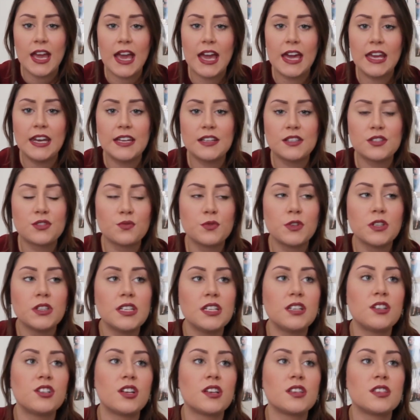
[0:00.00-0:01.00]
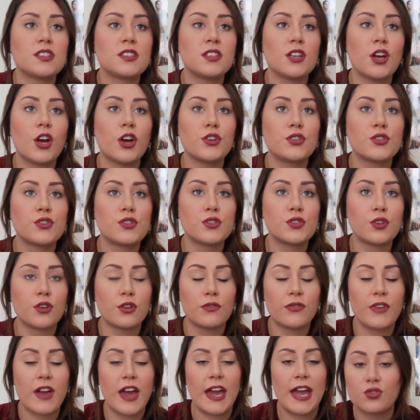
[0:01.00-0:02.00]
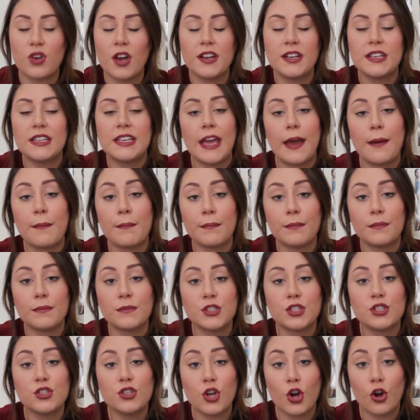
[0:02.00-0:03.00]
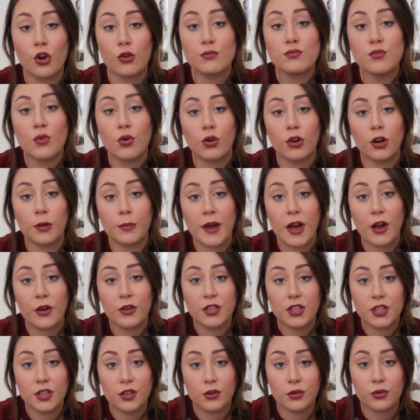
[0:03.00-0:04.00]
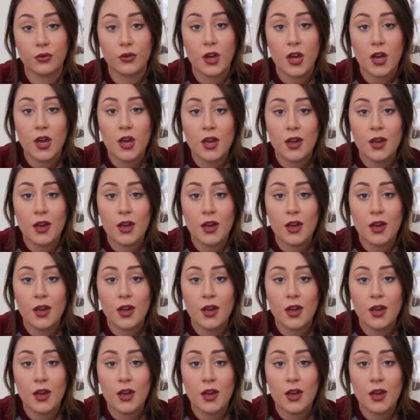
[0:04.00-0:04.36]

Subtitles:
And it's really just a survey trying to get to know more about you.